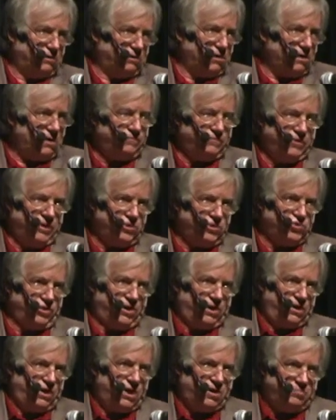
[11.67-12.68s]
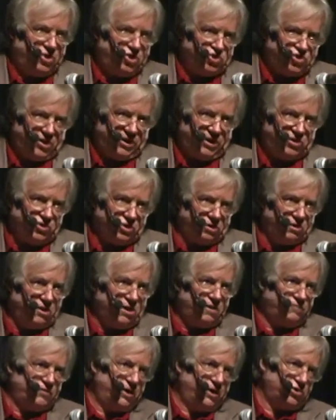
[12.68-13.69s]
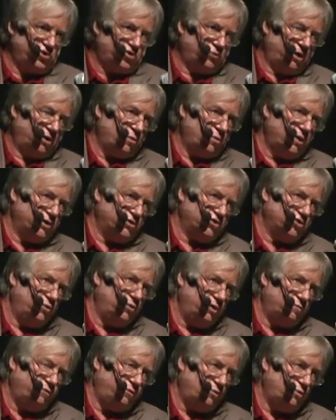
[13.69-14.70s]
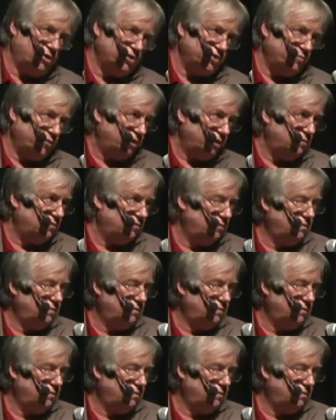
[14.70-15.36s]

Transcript: a law of nature cannot be changed, a law of nature requires no enforcement.